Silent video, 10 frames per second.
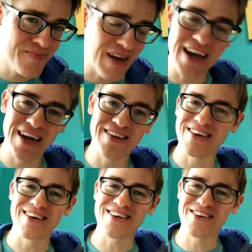
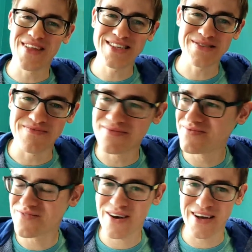And, that's a
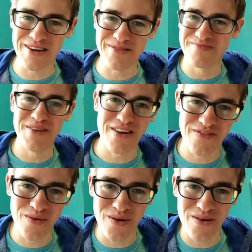freaking
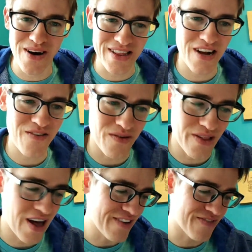metaphor right there for
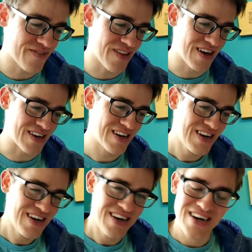life. Like,
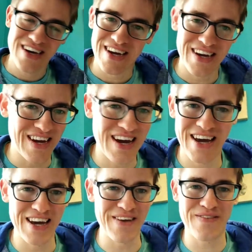
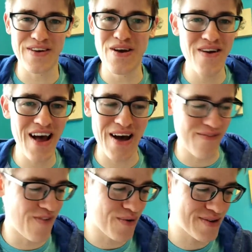if you're
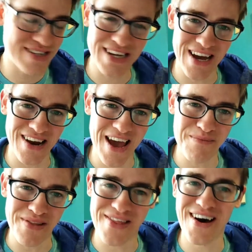not focusing on
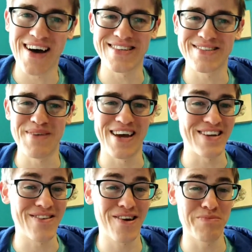happy thoughts, man,
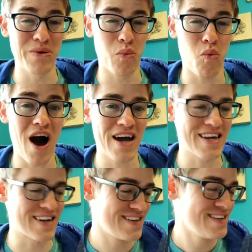you're going to be
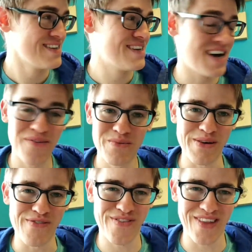walking. I want to be
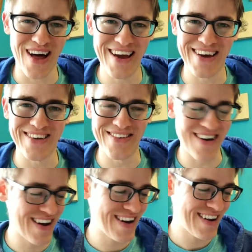flying,
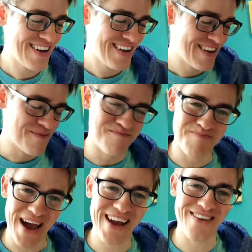right?
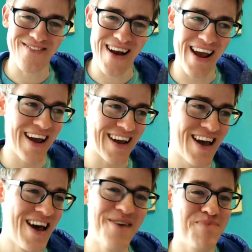
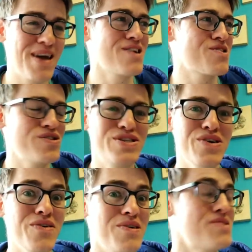Bangarang. Peter, you're
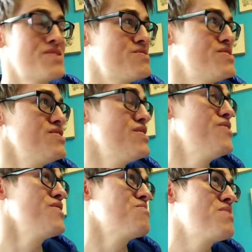doing it. You're
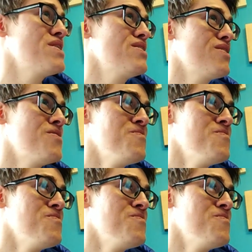doing it, Peter.